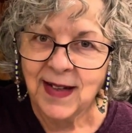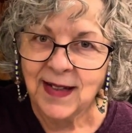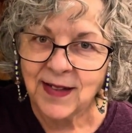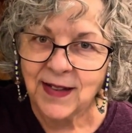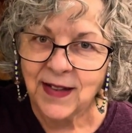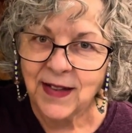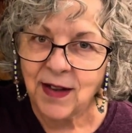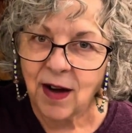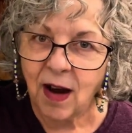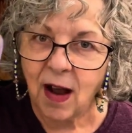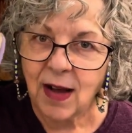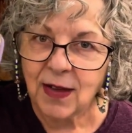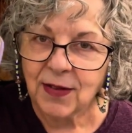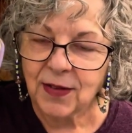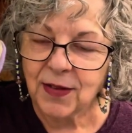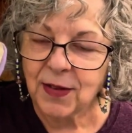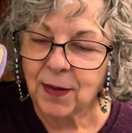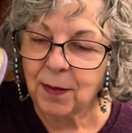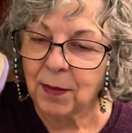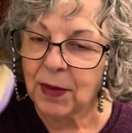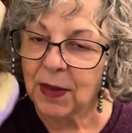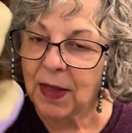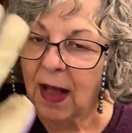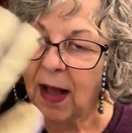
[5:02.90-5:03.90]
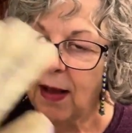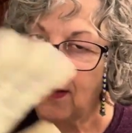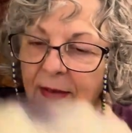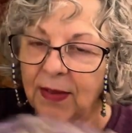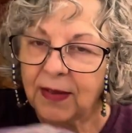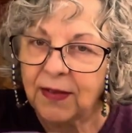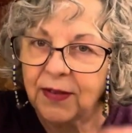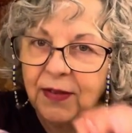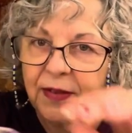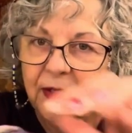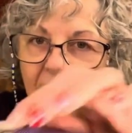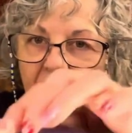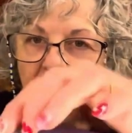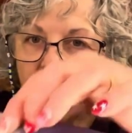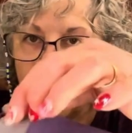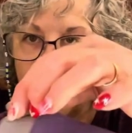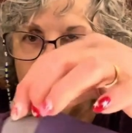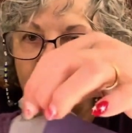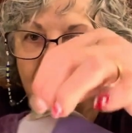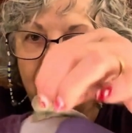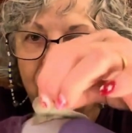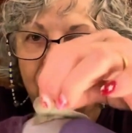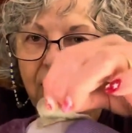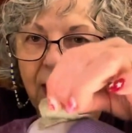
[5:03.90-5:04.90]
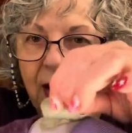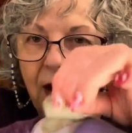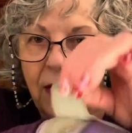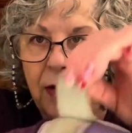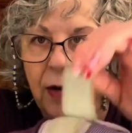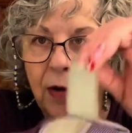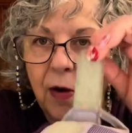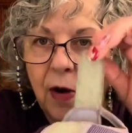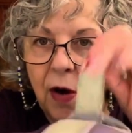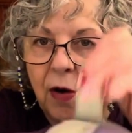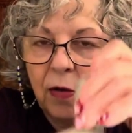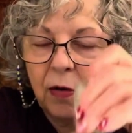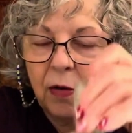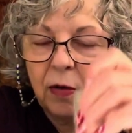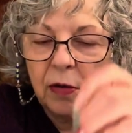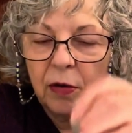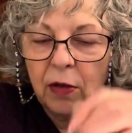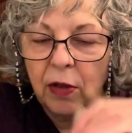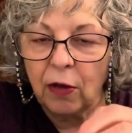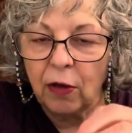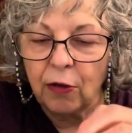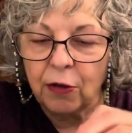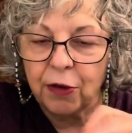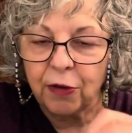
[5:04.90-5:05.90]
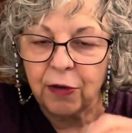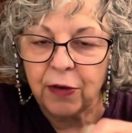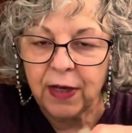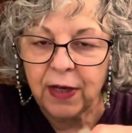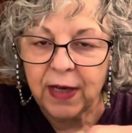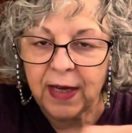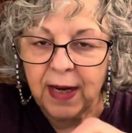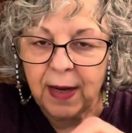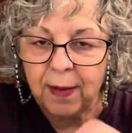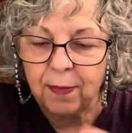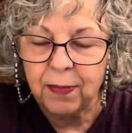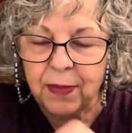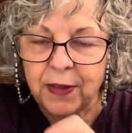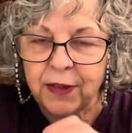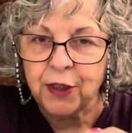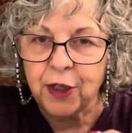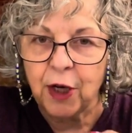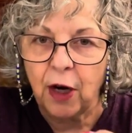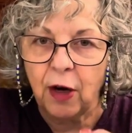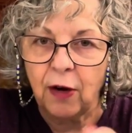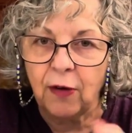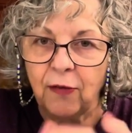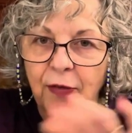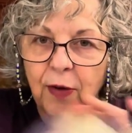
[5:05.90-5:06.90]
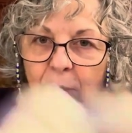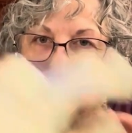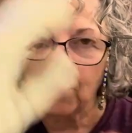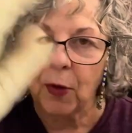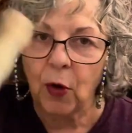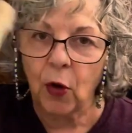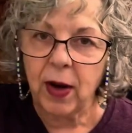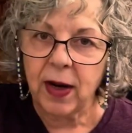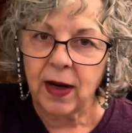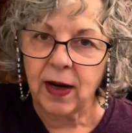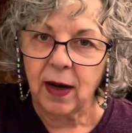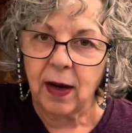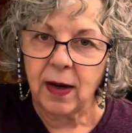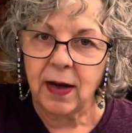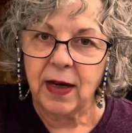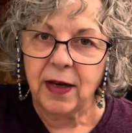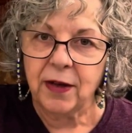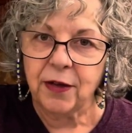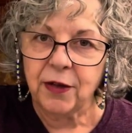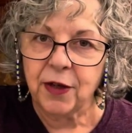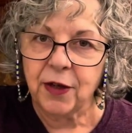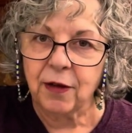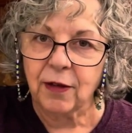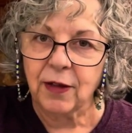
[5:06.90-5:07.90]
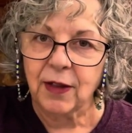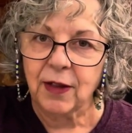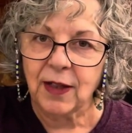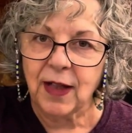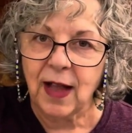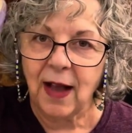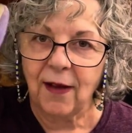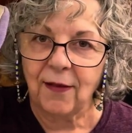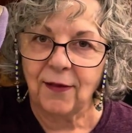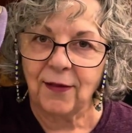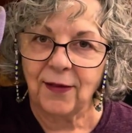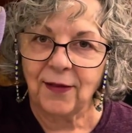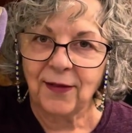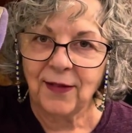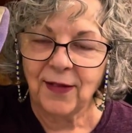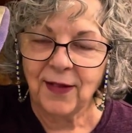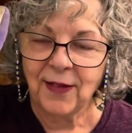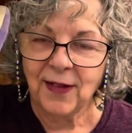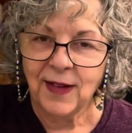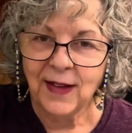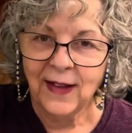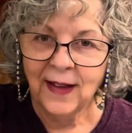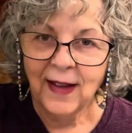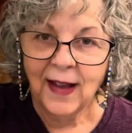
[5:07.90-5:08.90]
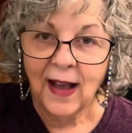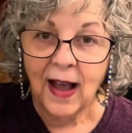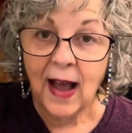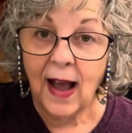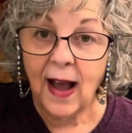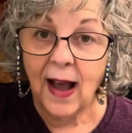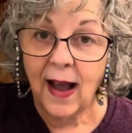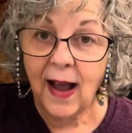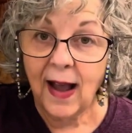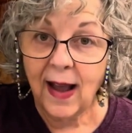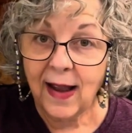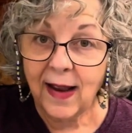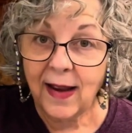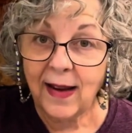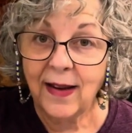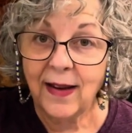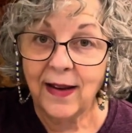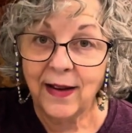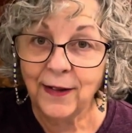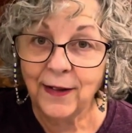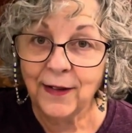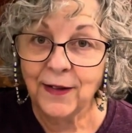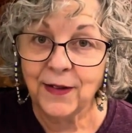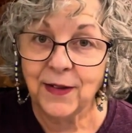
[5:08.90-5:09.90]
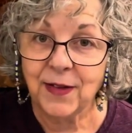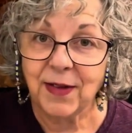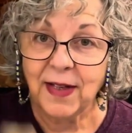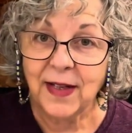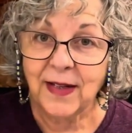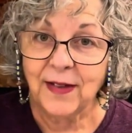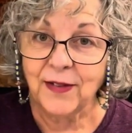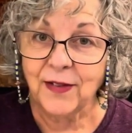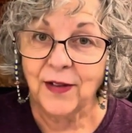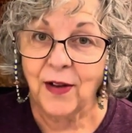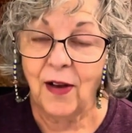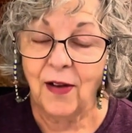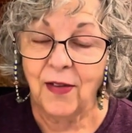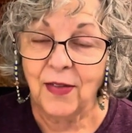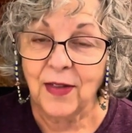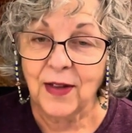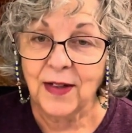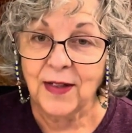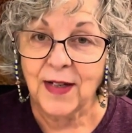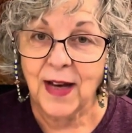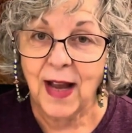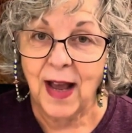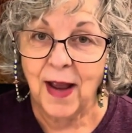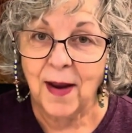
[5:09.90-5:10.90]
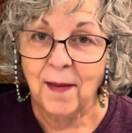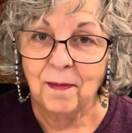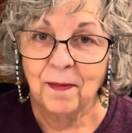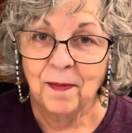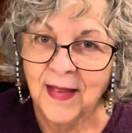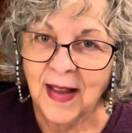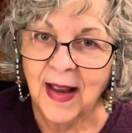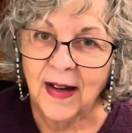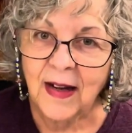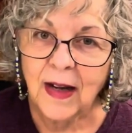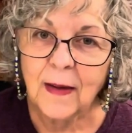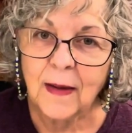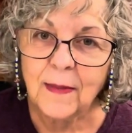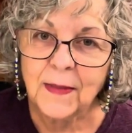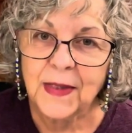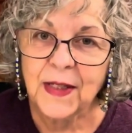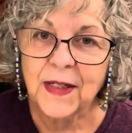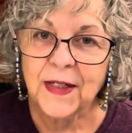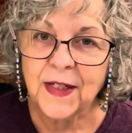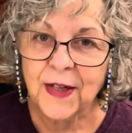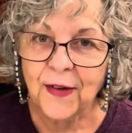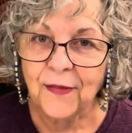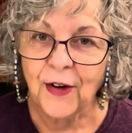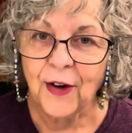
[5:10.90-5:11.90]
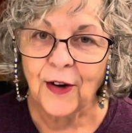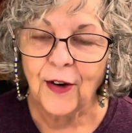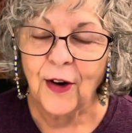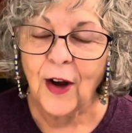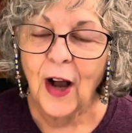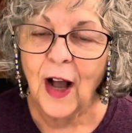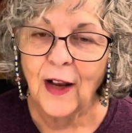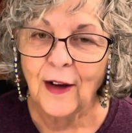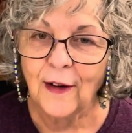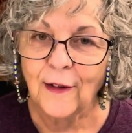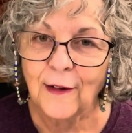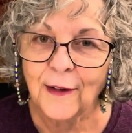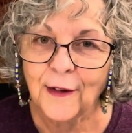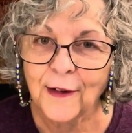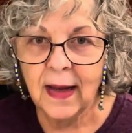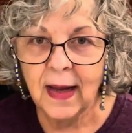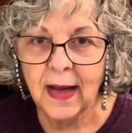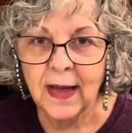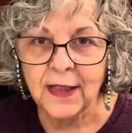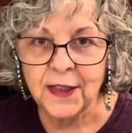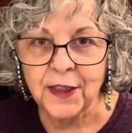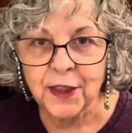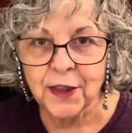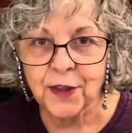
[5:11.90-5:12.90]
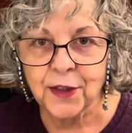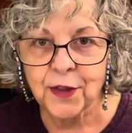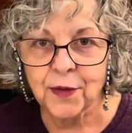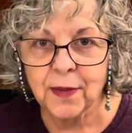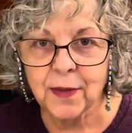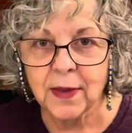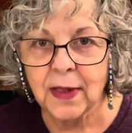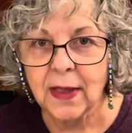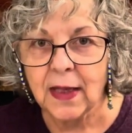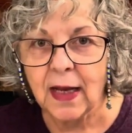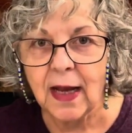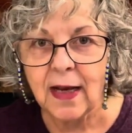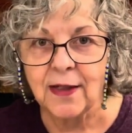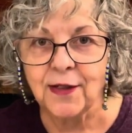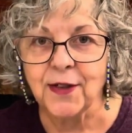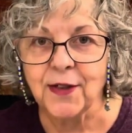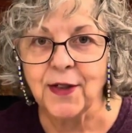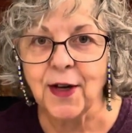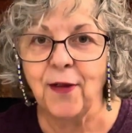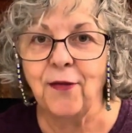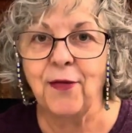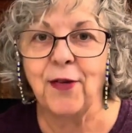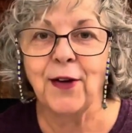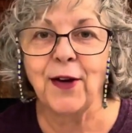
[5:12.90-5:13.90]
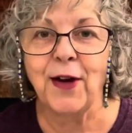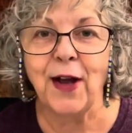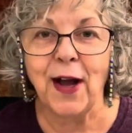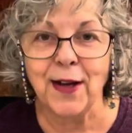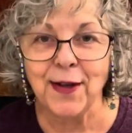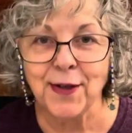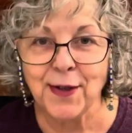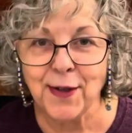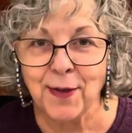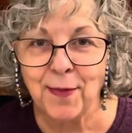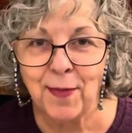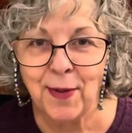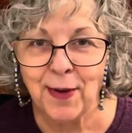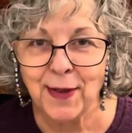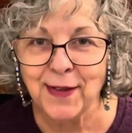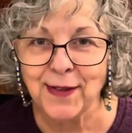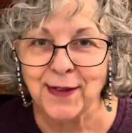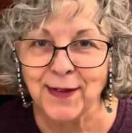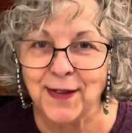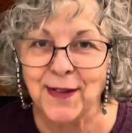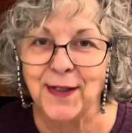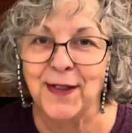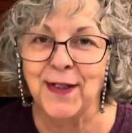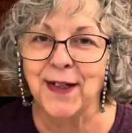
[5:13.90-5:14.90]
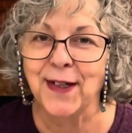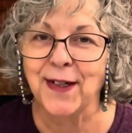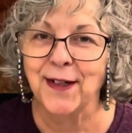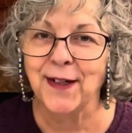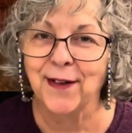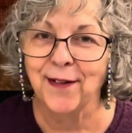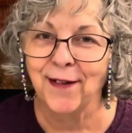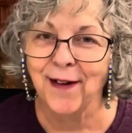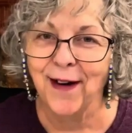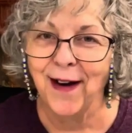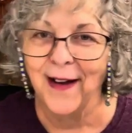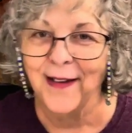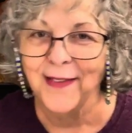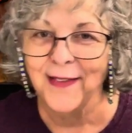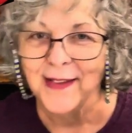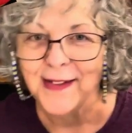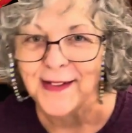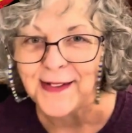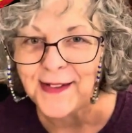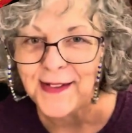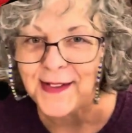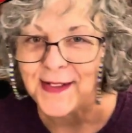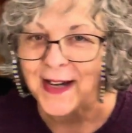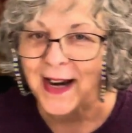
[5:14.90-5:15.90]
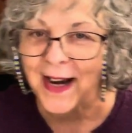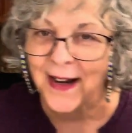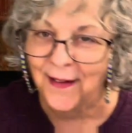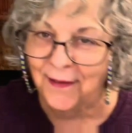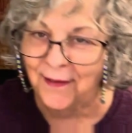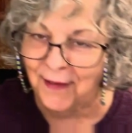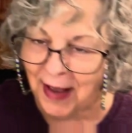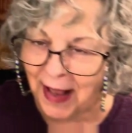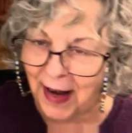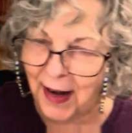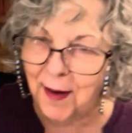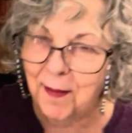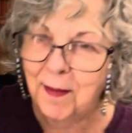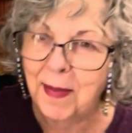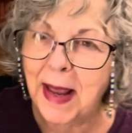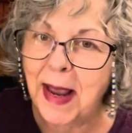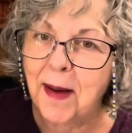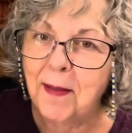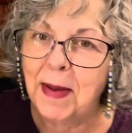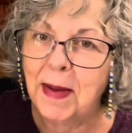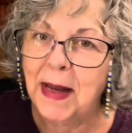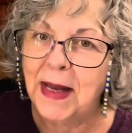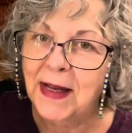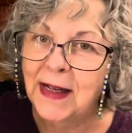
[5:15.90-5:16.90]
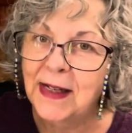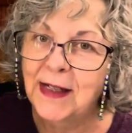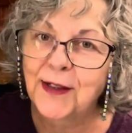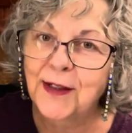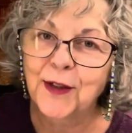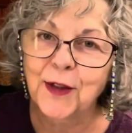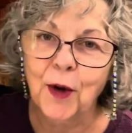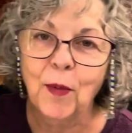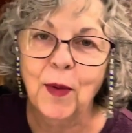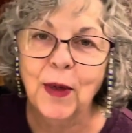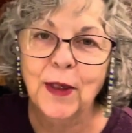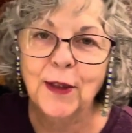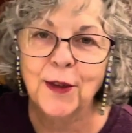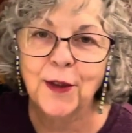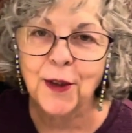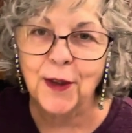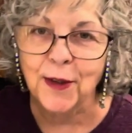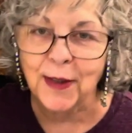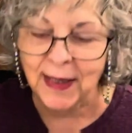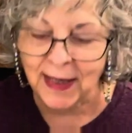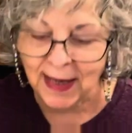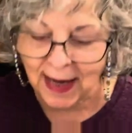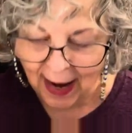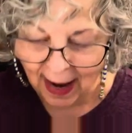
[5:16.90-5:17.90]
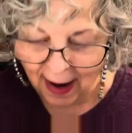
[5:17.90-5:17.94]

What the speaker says: It's an awesome glove. It's got a little Velcro closure to keep the junk from going into your glove. I use these all the time. It comes in different colors. I just realized I forgot to put a sticker on the state of Alabama, so we'll do it